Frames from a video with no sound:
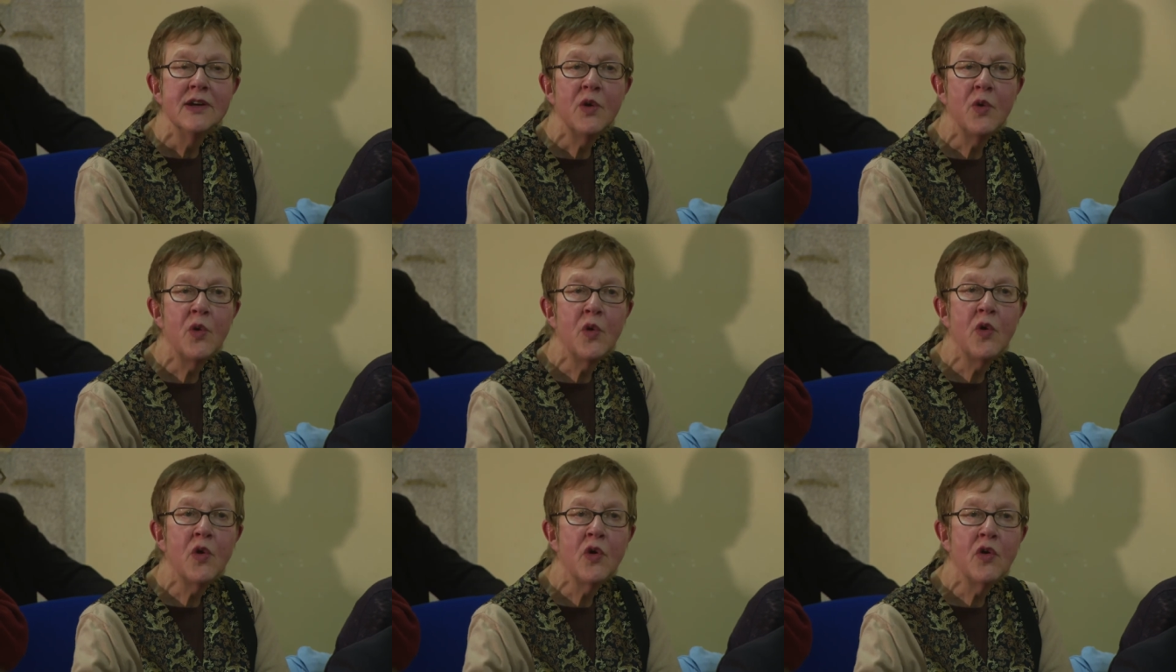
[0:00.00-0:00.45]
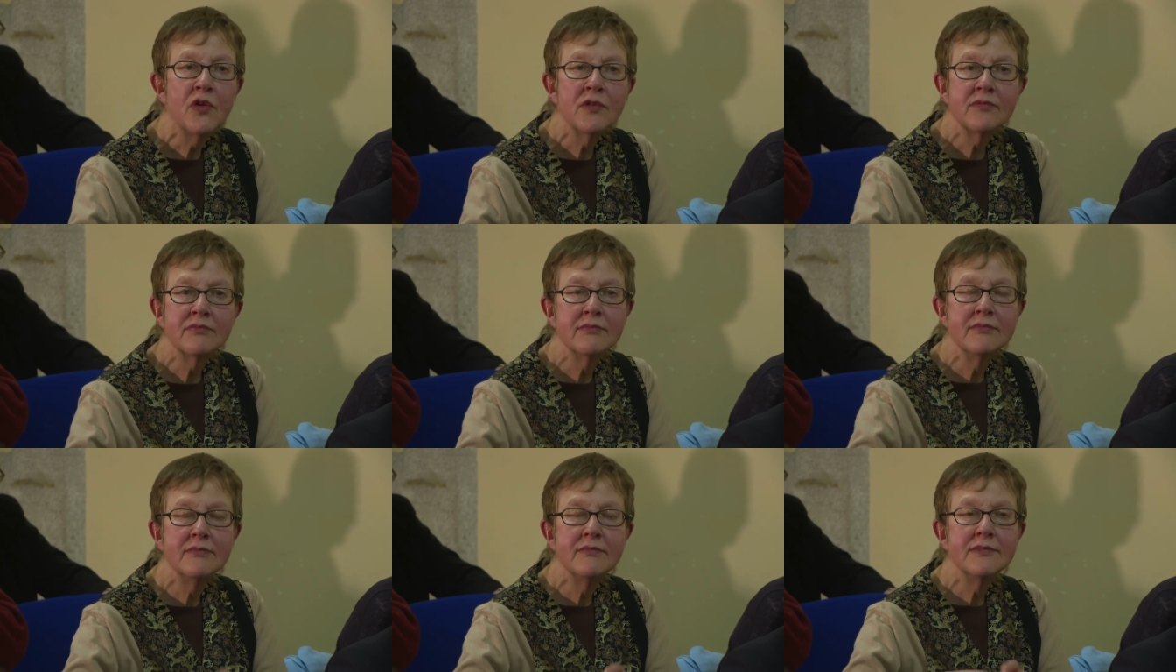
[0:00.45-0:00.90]

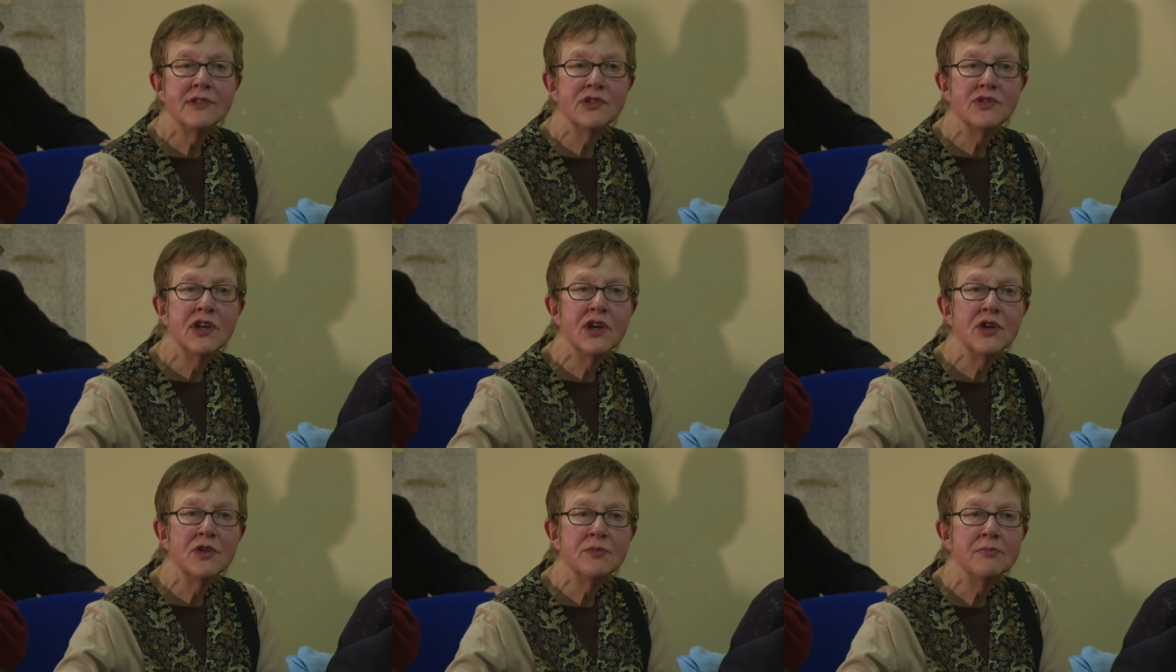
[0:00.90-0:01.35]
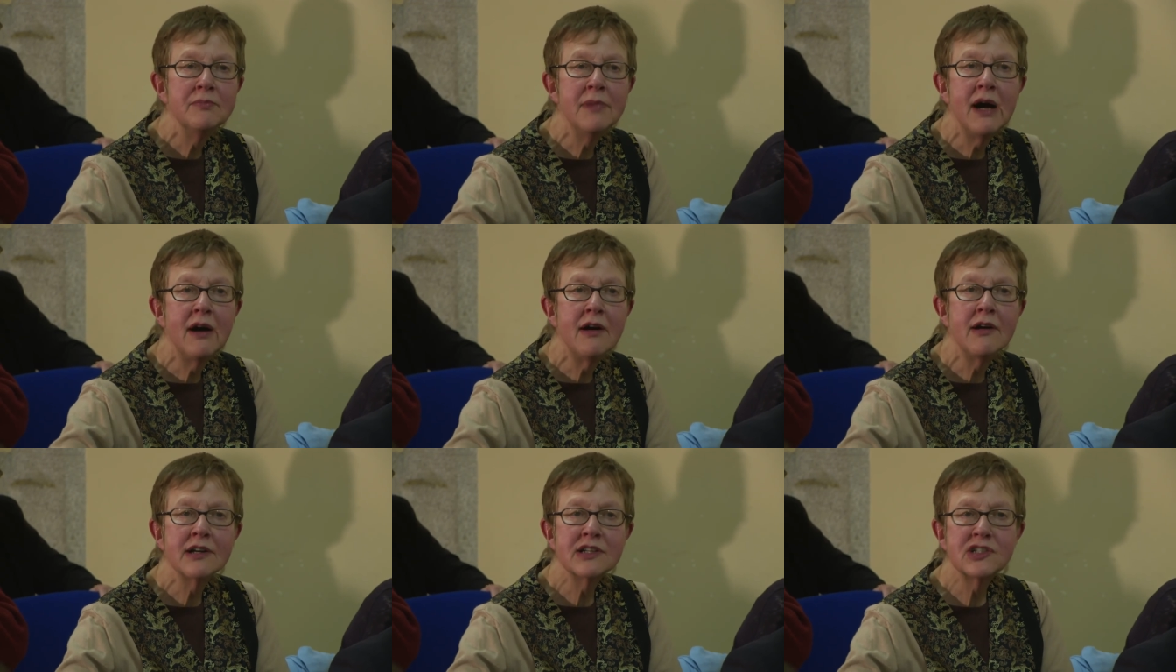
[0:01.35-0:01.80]
or you know
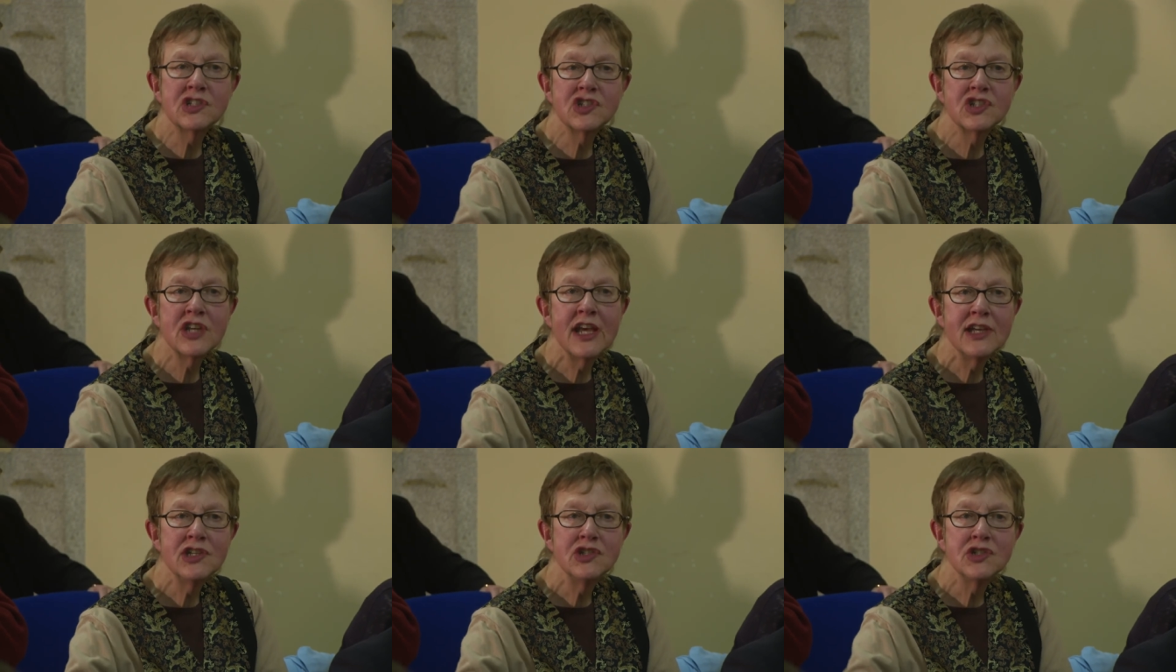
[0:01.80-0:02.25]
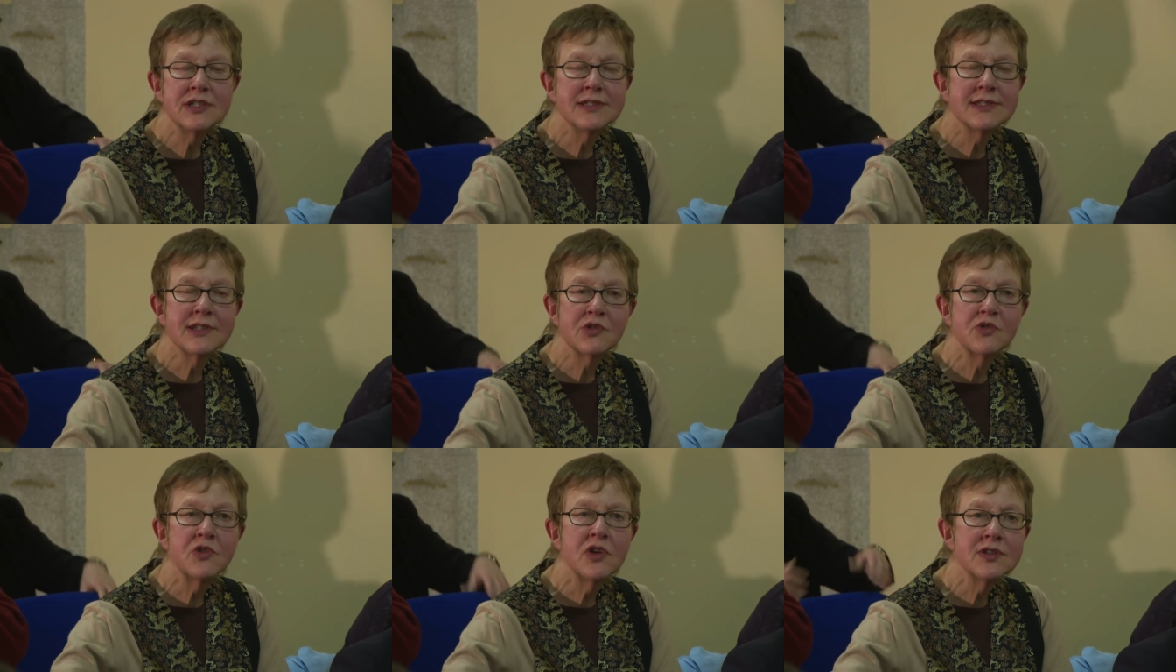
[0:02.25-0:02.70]
marked
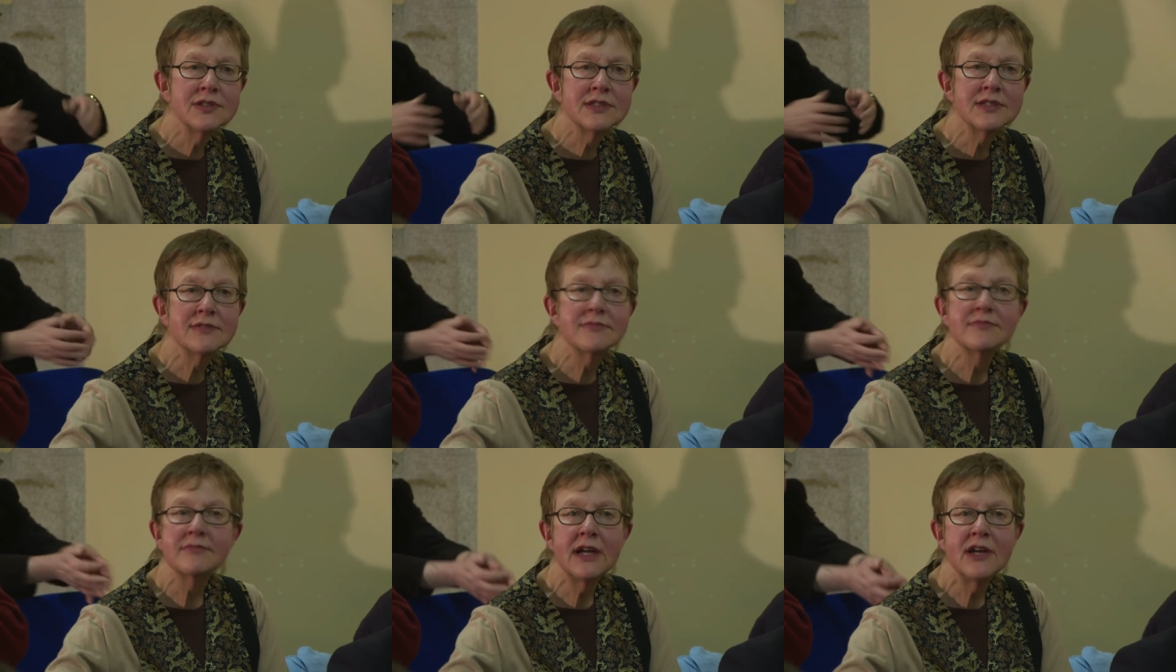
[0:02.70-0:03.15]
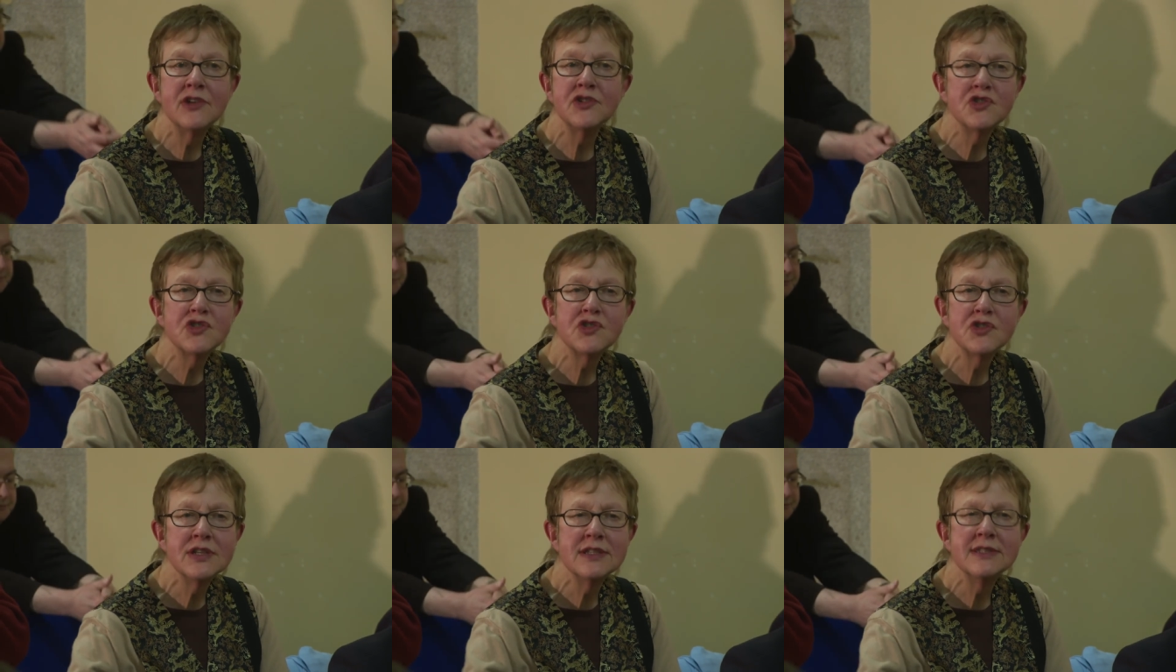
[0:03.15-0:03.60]
changes across
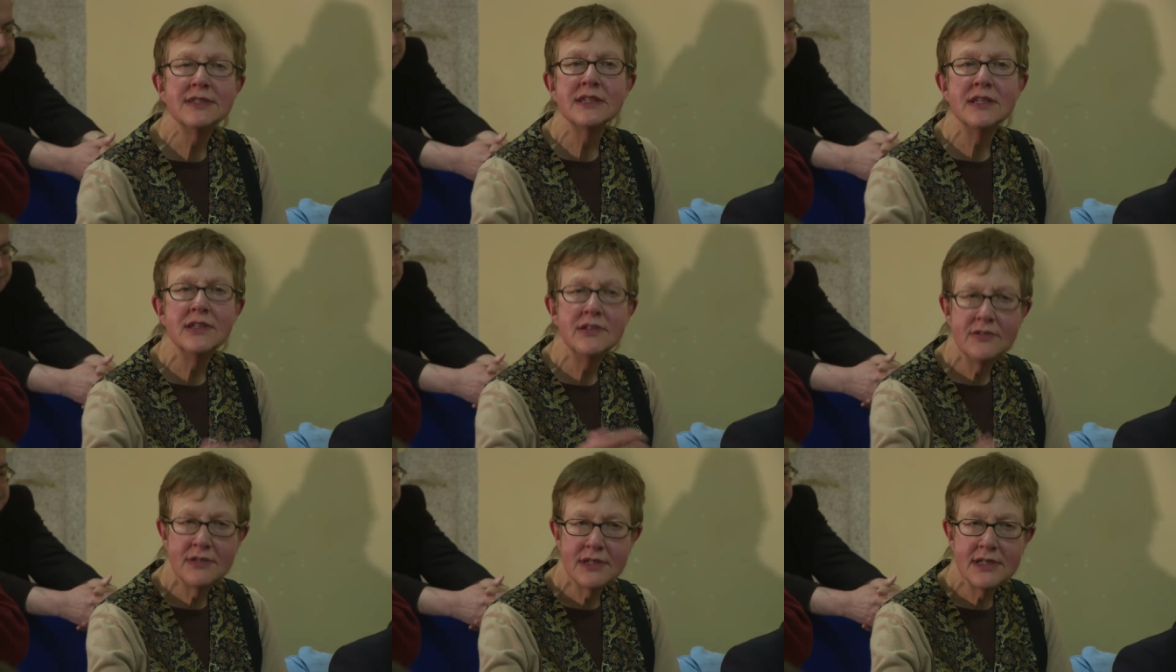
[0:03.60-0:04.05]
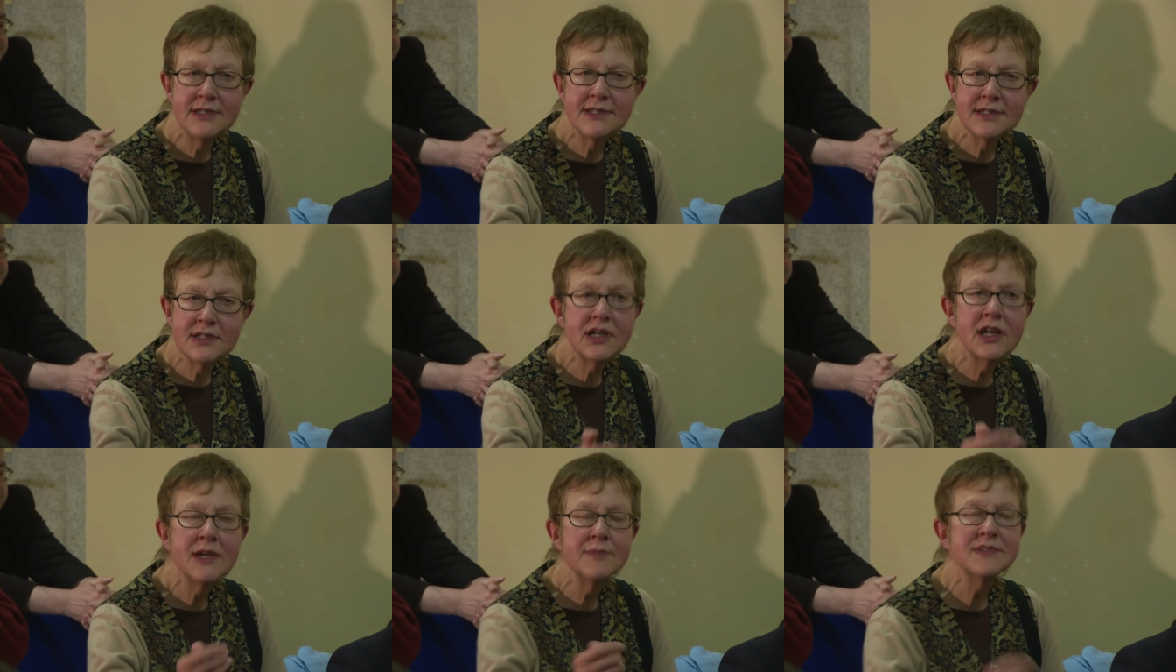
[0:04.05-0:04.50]
countries in
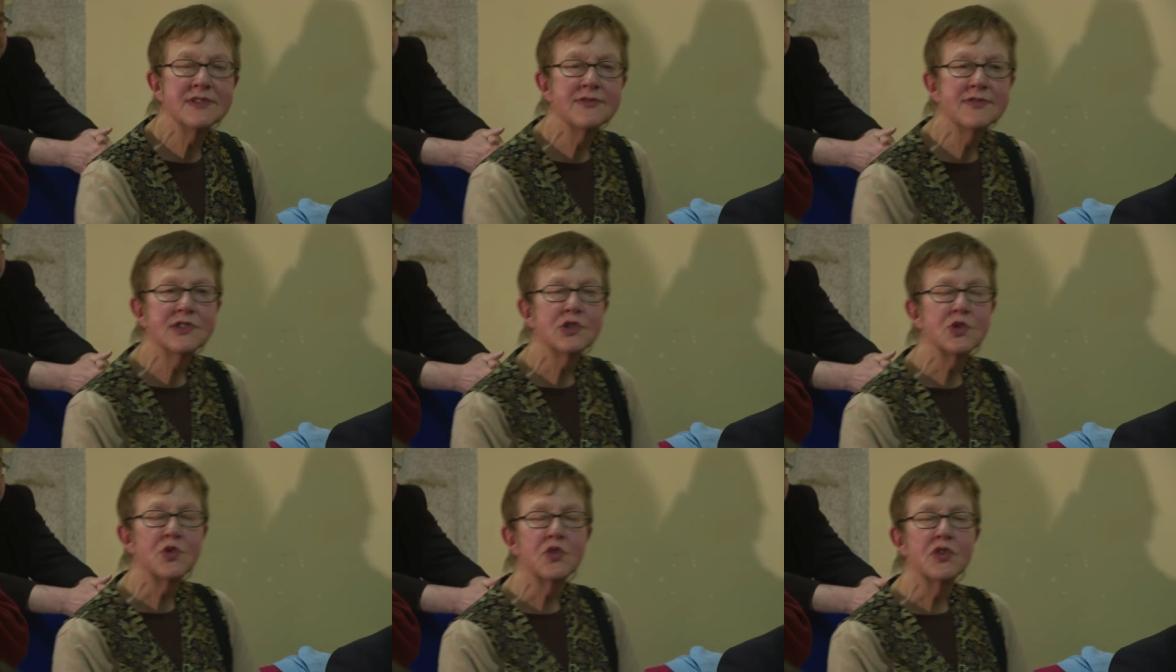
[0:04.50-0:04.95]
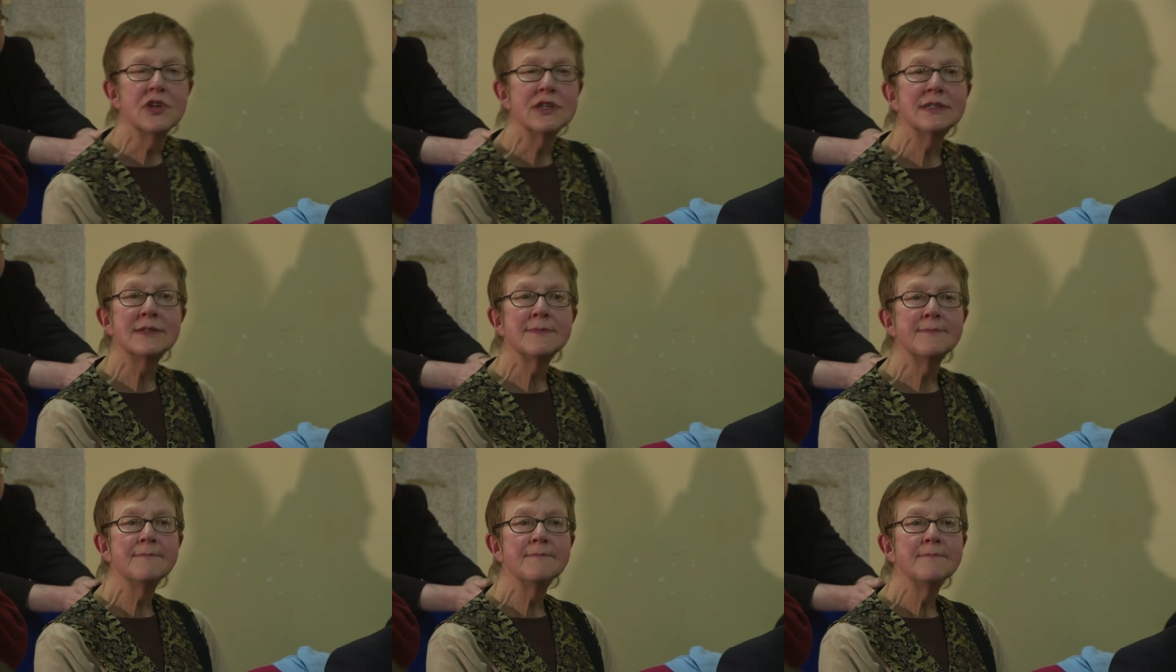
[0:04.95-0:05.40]
these types of
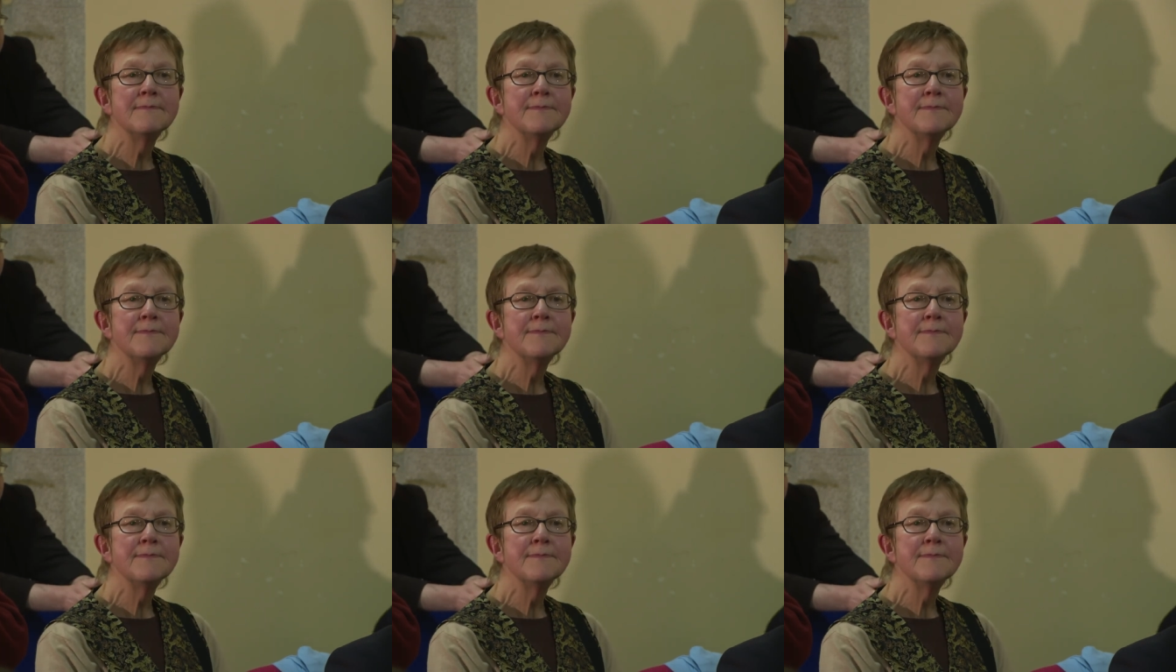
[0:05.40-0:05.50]
stories?